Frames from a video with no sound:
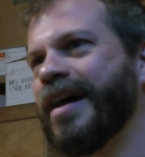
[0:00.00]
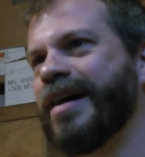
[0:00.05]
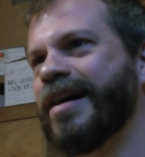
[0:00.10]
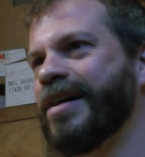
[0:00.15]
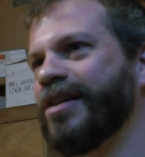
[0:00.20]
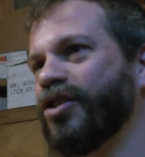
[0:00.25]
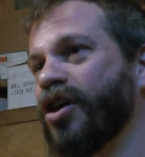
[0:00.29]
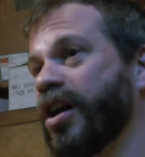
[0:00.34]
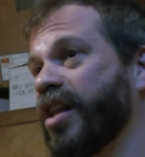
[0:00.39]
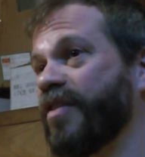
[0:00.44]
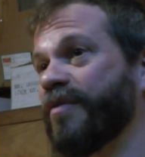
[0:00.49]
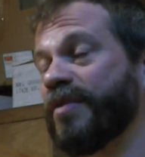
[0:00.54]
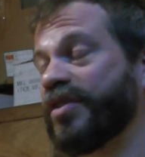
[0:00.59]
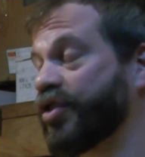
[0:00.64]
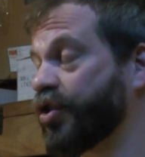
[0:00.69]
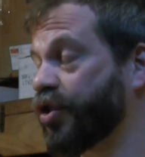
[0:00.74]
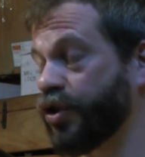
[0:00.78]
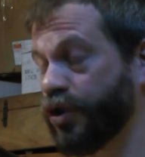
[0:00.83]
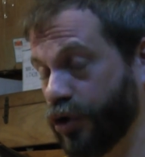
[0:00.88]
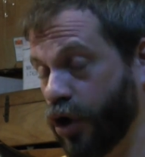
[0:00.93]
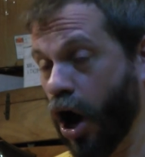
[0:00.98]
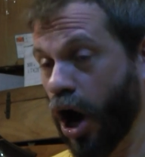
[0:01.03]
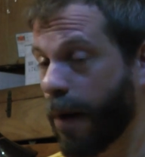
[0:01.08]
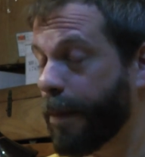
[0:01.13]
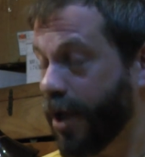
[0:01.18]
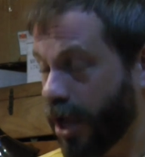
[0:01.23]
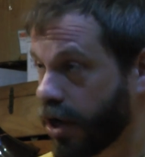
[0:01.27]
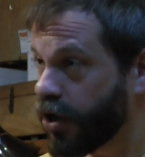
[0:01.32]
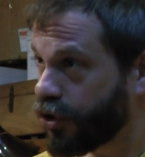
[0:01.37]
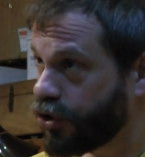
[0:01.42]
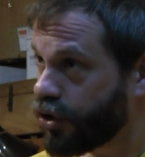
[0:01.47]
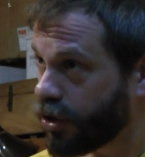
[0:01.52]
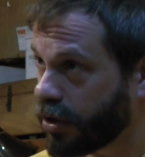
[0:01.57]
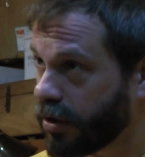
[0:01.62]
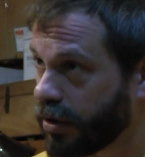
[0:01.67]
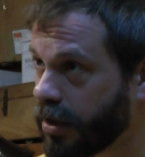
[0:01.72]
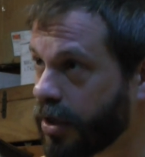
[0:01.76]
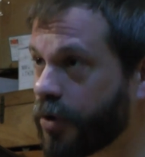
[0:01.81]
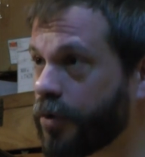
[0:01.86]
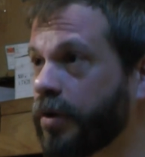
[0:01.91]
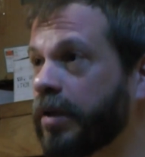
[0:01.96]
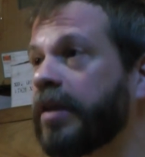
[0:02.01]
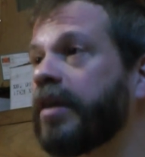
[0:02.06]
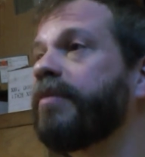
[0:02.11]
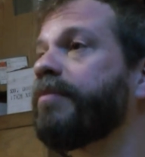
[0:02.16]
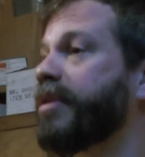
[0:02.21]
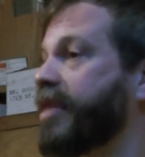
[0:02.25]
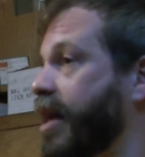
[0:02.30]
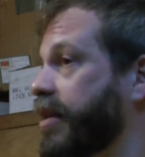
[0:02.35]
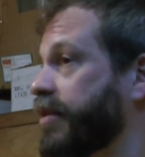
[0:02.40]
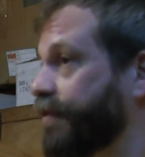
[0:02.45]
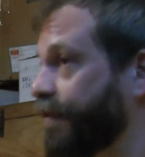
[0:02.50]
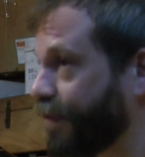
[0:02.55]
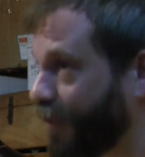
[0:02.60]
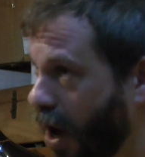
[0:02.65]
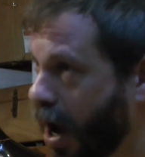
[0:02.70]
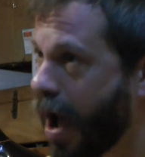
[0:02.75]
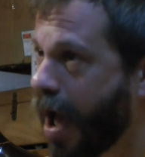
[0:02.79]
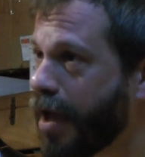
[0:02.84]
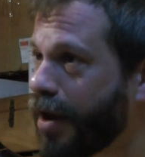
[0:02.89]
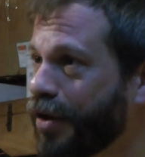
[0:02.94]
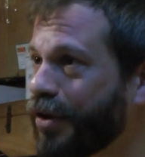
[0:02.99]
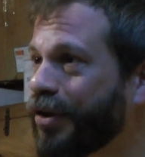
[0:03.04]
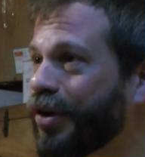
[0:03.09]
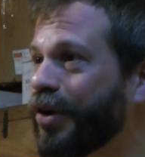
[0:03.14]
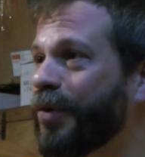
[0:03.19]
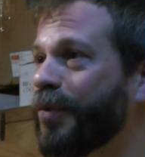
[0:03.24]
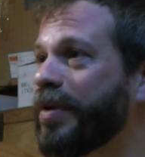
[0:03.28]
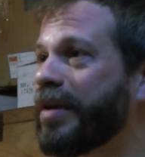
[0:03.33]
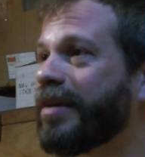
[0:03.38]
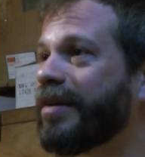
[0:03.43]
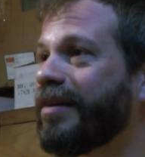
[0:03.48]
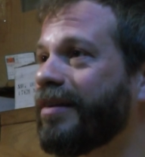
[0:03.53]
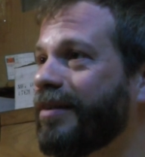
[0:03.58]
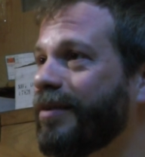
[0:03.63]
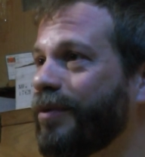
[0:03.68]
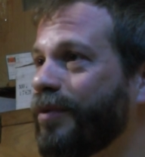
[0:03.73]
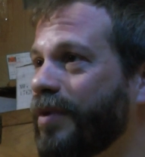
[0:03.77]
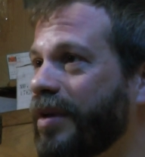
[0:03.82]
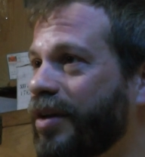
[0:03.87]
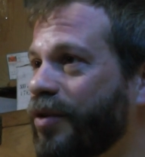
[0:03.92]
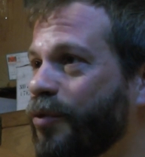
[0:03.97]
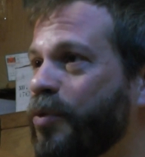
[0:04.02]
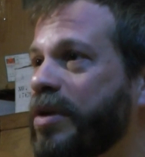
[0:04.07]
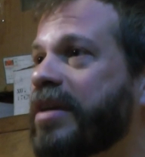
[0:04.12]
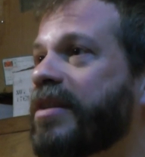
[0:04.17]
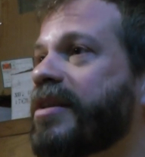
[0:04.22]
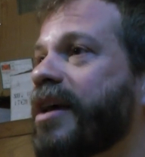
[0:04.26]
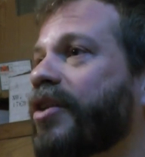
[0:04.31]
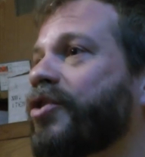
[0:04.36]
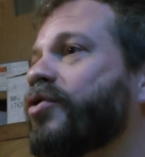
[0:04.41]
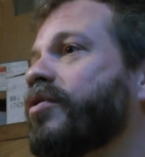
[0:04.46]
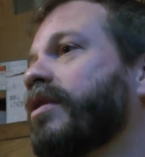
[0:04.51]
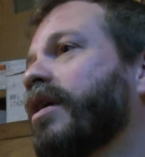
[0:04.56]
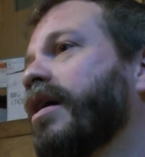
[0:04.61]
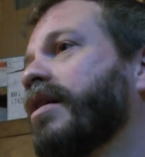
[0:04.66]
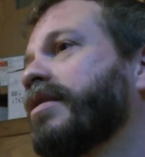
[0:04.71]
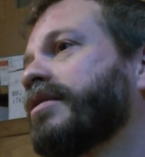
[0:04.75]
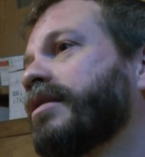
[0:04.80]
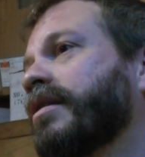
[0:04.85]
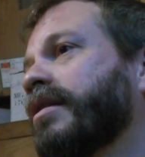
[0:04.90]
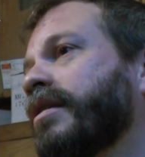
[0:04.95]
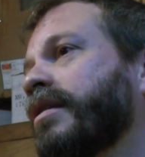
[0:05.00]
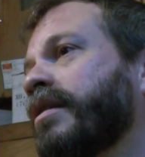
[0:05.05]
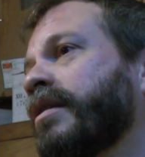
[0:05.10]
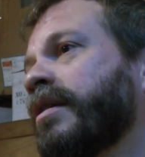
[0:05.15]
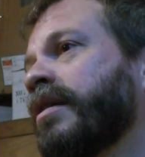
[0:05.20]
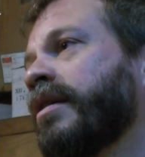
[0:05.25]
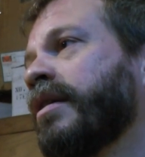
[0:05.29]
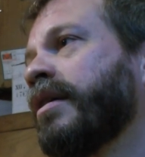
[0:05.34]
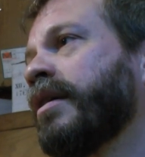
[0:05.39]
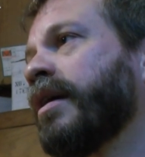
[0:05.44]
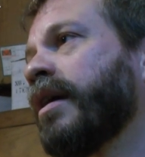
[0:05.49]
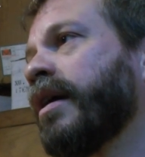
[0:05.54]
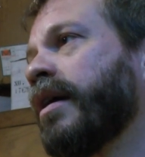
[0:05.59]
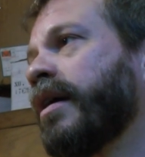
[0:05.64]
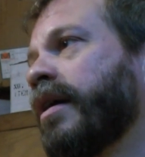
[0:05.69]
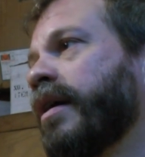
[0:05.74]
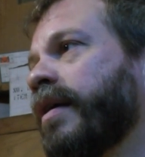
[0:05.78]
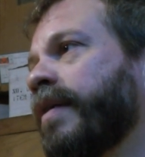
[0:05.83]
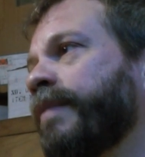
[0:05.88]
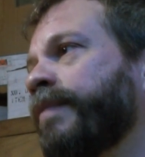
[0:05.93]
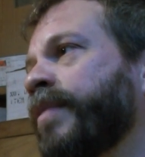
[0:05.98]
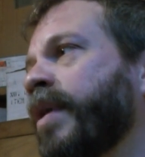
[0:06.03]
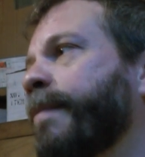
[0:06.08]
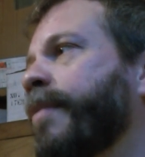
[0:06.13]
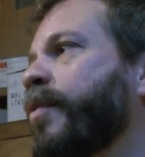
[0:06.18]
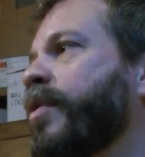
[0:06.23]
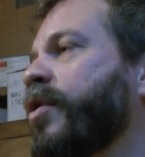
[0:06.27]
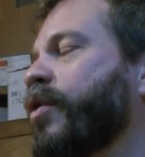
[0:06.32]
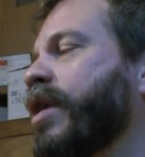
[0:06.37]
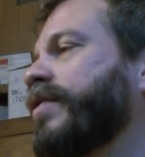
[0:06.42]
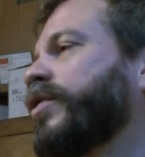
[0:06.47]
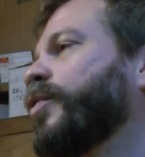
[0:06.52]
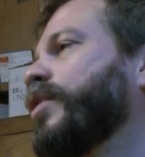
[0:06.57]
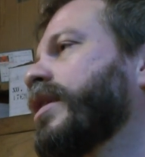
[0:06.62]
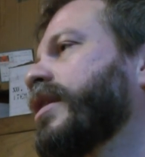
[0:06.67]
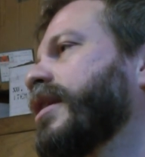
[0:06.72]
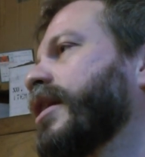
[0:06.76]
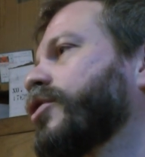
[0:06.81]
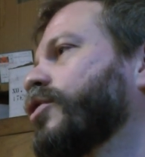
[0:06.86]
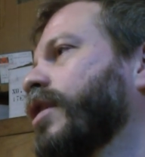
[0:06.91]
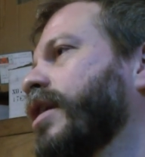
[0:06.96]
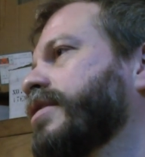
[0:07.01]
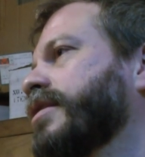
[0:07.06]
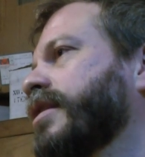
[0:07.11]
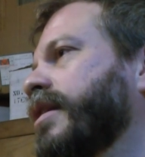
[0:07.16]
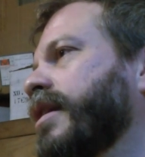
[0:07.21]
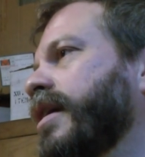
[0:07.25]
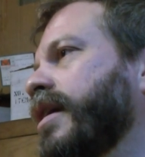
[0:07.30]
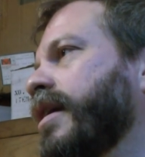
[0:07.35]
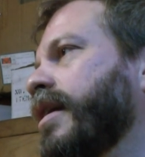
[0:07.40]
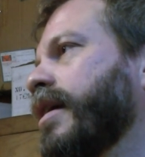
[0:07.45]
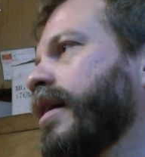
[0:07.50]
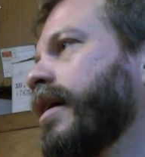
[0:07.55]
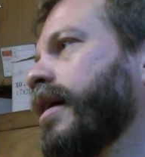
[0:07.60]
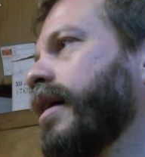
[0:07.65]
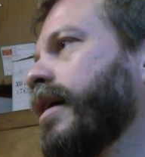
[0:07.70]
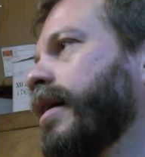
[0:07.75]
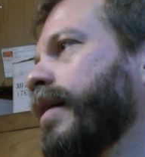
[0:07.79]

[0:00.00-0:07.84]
A lot of it's garbage, literally, but that's fine. You know, we could recontextualize it, and but we don't have to recontextualize it in